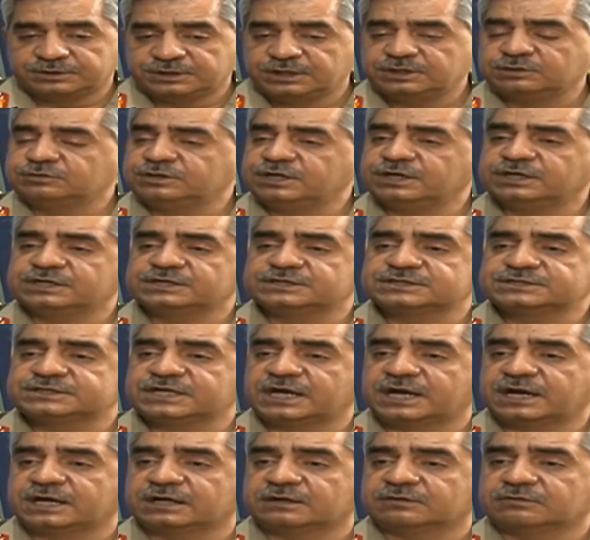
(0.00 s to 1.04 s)
they
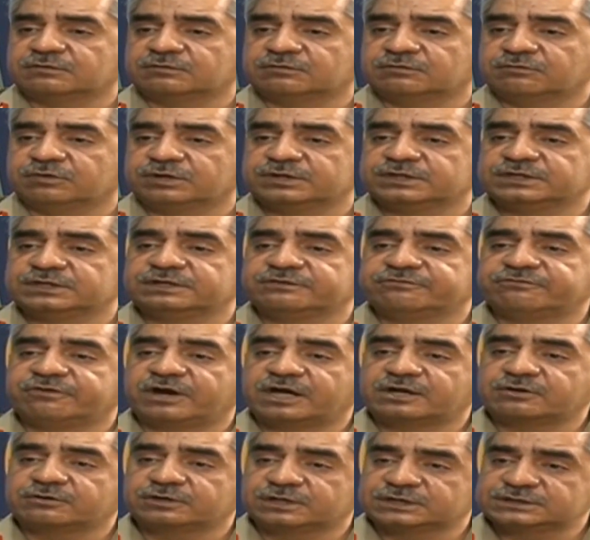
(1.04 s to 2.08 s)
understand whether they
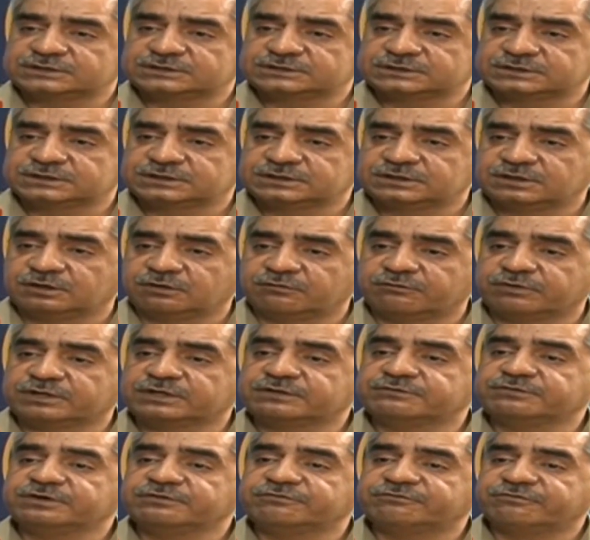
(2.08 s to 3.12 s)
fire on us or
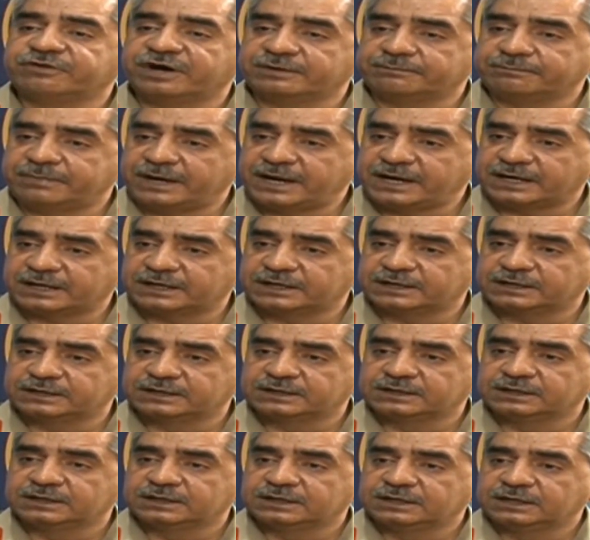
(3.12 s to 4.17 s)
whether we fire back,
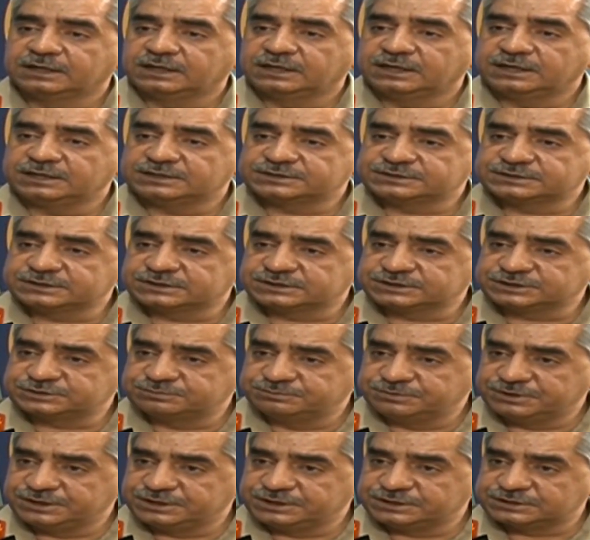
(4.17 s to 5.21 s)
it's the
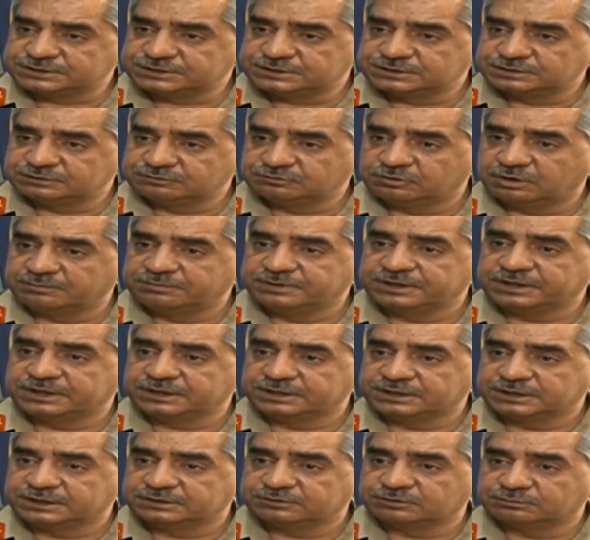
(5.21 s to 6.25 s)
Kashmiris who are being
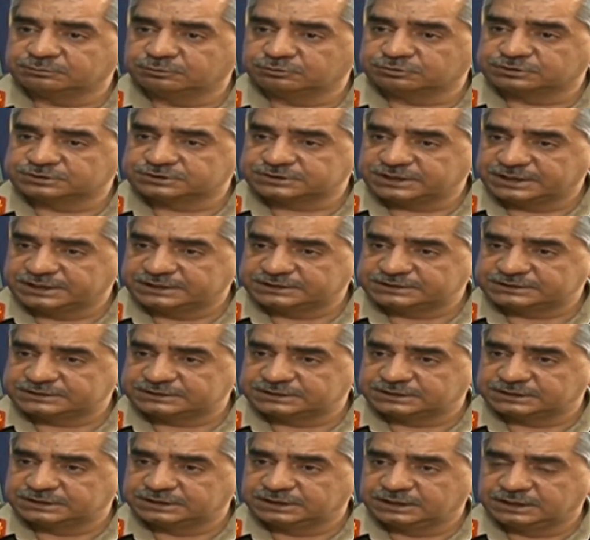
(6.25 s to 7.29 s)
hurt on both
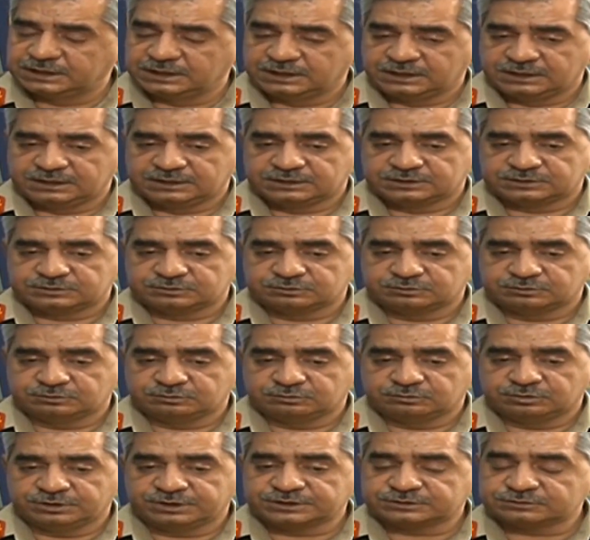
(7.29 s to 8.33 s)
sides.
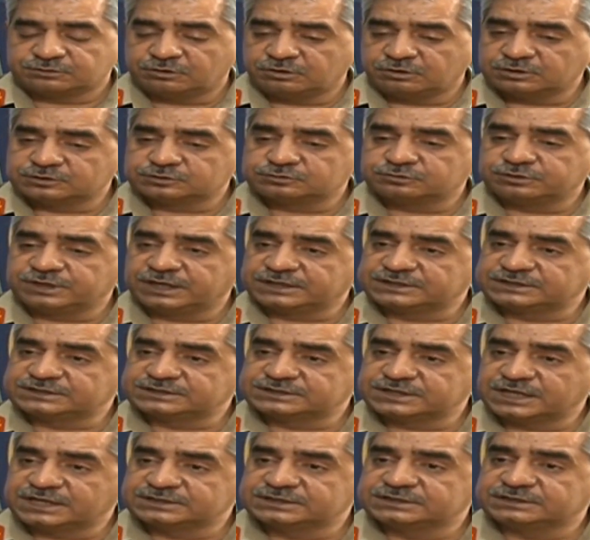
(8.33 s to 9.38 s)
So it is also an
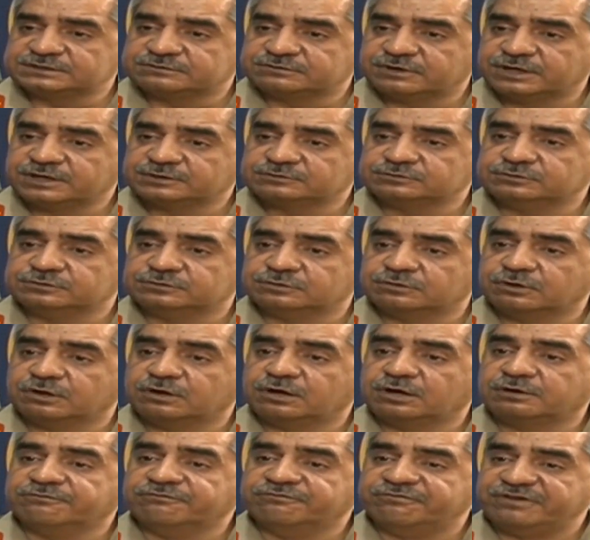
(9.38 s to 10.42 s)
exercise in trying to
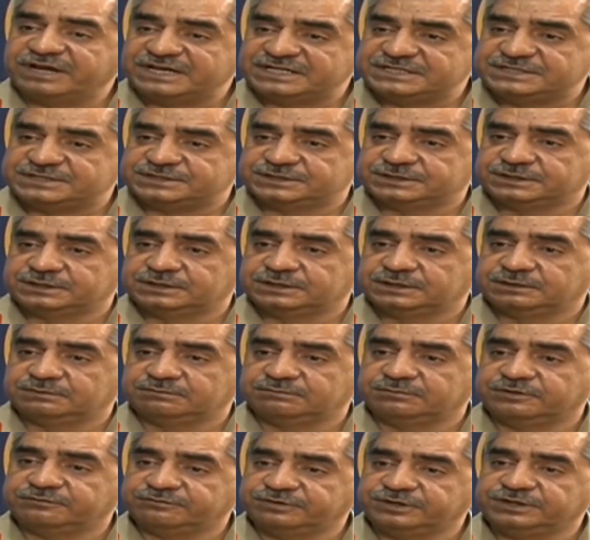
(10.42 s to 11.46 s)
draw a wedge
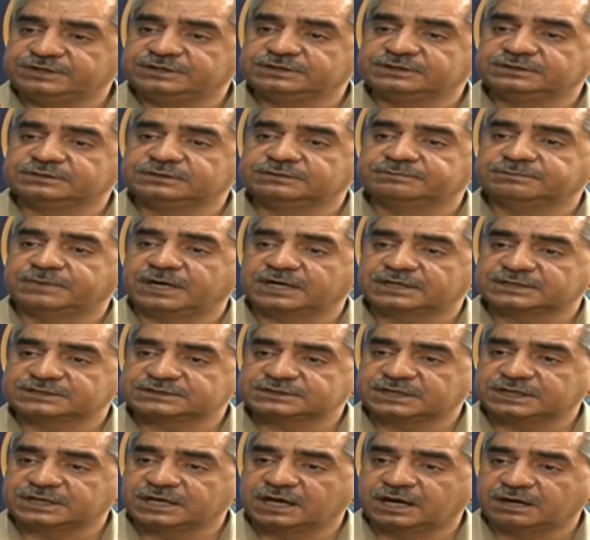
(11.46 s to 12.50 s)
between the
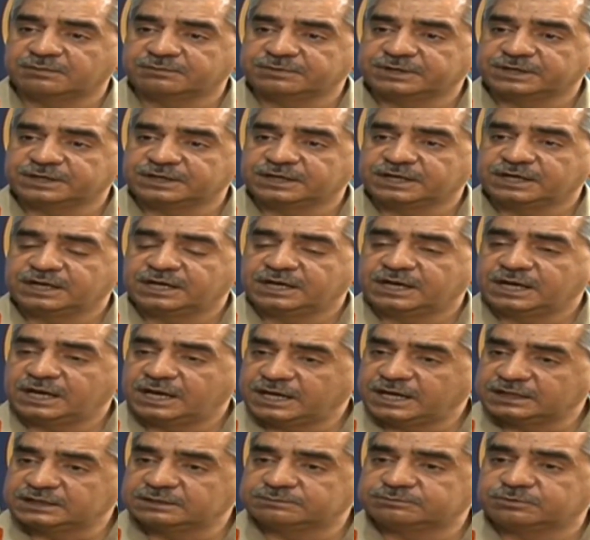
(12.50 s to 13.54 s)
Pakistani army
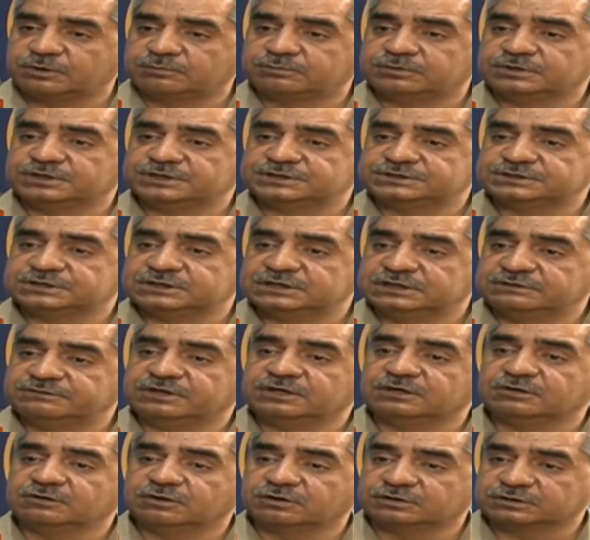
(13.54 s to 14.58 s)
and the population
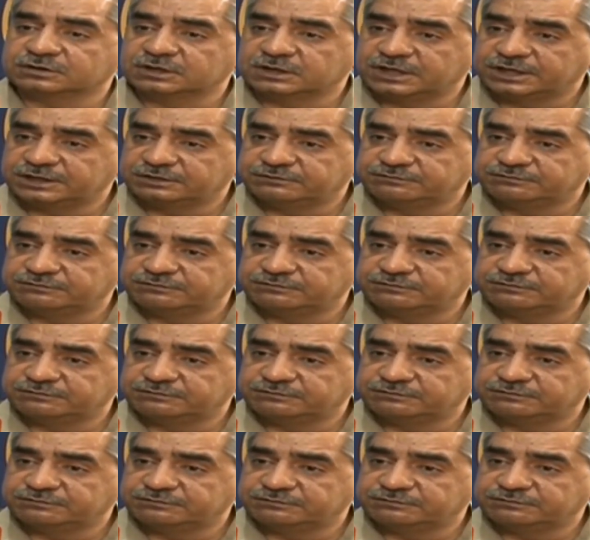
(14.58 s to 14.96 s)
living along the